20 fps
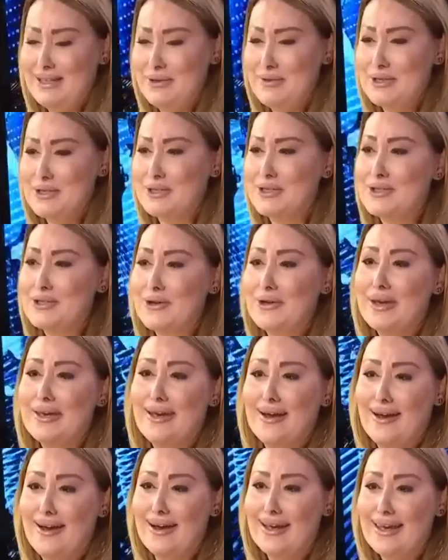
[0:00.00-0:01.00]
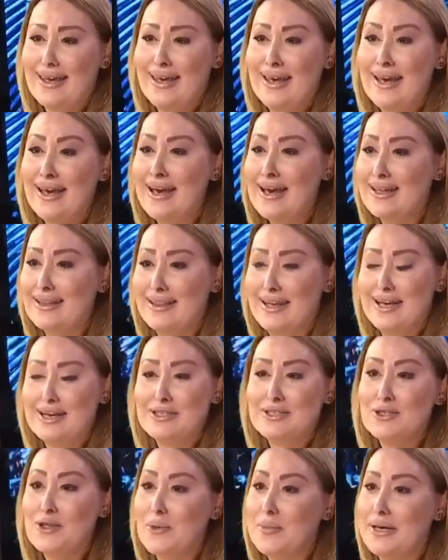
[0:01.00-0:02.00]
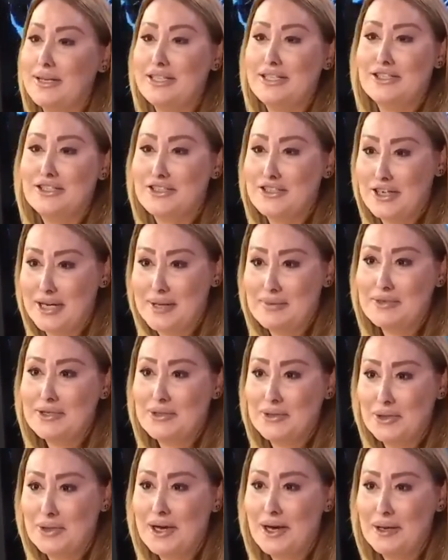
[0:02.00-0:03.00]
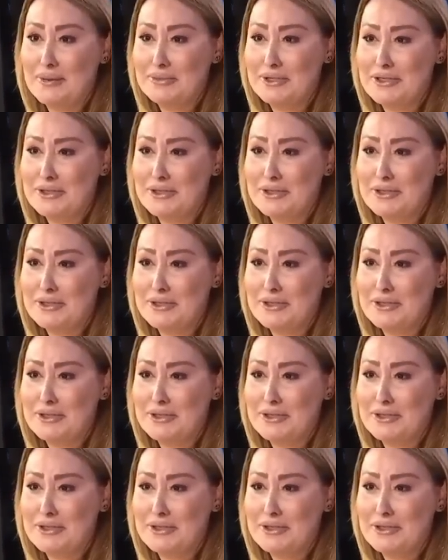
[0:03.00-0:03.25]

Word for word: He was so young. He had like so many dreams to come